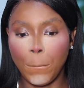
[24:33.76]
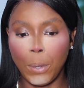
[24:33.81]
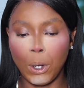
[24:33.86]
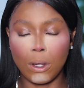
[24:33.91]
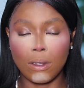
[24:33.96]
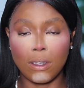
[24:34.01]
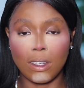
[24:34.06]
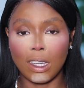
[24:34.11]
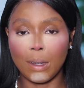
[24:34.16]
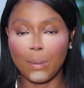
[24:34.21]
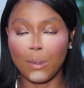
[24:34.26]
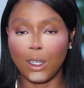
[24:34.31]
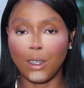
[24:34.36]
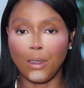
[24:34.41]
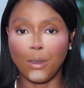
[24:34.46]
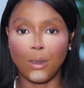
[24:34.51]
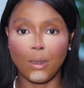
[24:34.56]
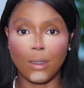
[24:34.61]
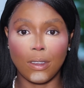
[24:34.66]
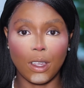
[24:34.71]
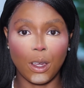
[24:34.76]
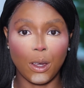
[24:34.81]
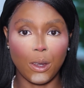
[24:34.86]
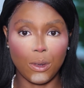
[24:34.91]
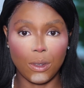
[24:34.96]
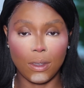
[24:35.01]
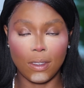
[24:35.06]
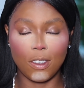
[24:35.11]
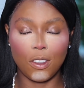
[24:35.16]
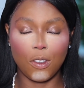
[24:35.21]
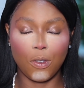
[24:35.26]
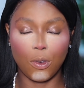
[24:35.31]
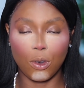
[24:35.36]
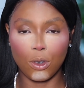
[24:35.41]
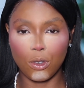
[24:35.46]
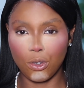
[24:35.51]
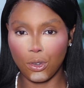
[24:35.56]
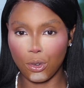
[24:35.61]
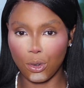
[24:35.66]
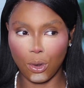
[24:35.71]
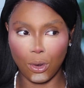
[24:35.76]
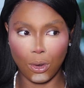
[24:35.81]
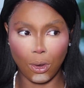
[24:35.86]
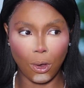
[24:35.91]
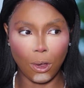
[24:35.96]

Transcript: but I'm going to tell you this for sure.